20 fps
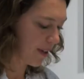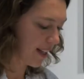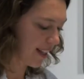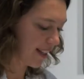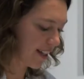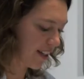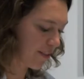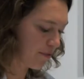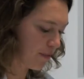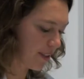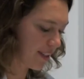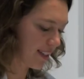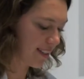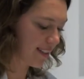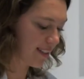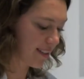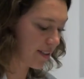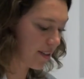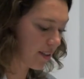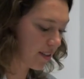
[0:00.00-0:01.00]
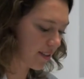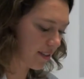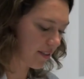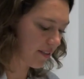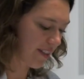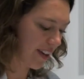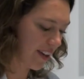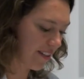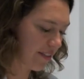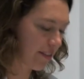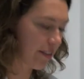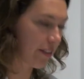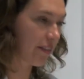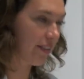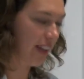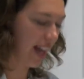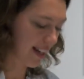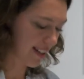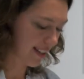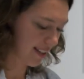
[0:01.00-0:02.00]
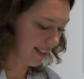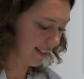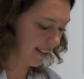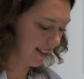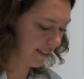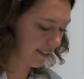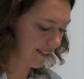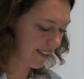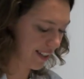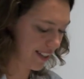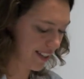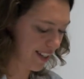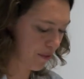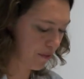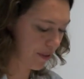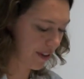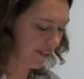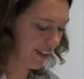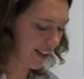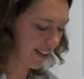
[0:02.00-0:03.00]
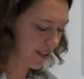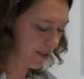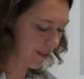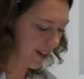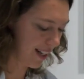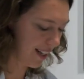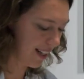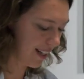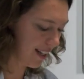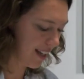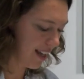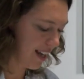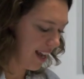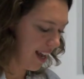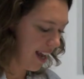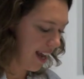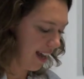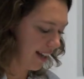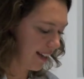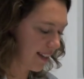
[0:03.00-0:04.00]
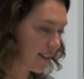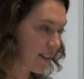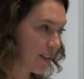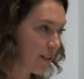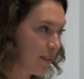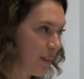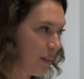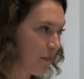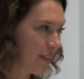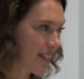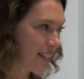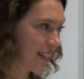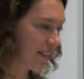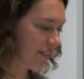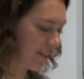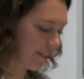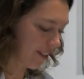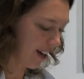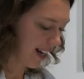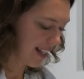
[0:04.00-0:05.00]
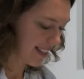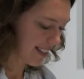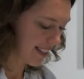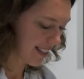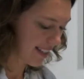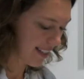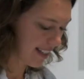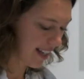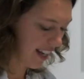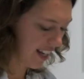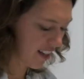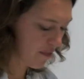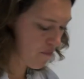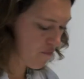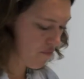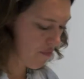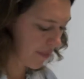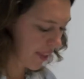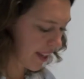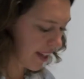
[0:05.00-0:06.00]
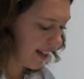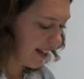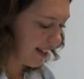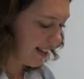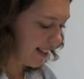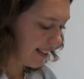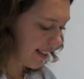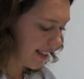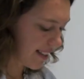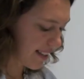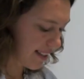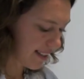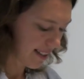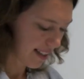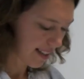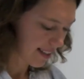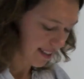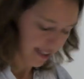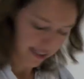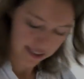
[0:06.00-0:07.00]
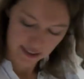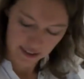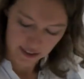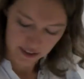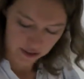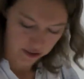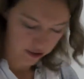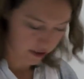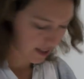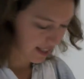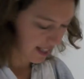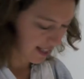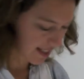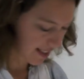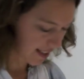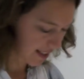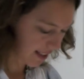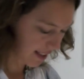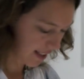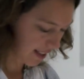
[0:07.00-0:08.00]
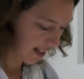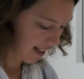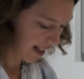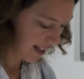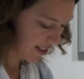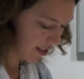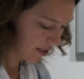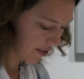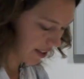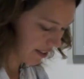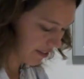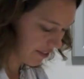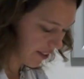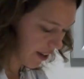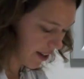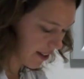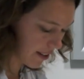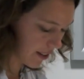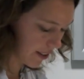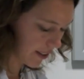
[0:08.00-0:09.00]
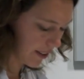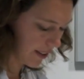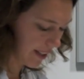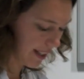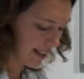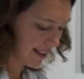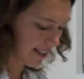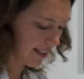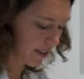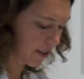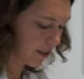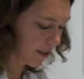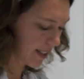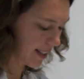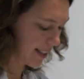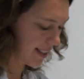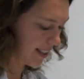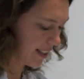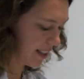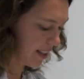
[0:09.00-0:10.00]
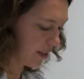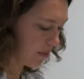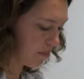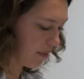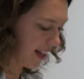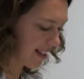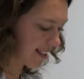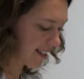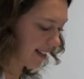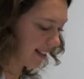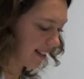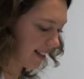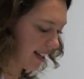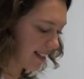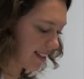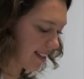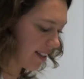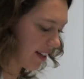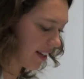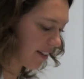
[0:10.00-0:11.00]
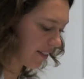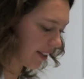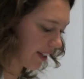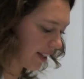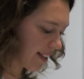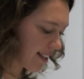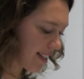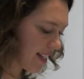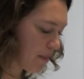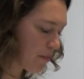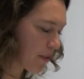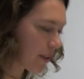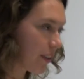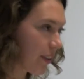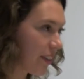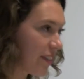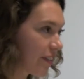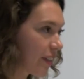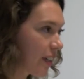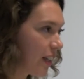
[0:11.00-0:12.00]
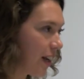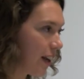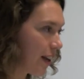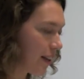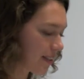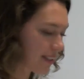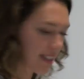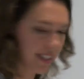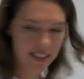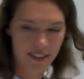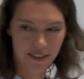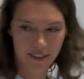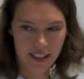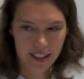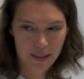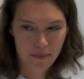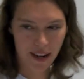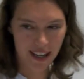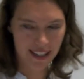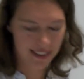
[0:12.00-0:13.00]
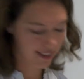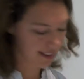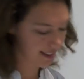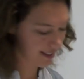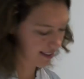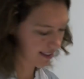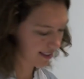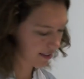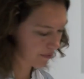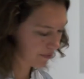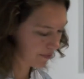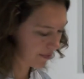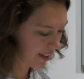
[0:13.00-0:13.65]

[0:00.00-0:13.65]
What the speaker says: by the government is not a faithful reflection of contemporary Venezuela and is too limiting for writers today. This insistence on tradition, history, and folklore is, according to Pascal Casanova, typical of closed literary spaces.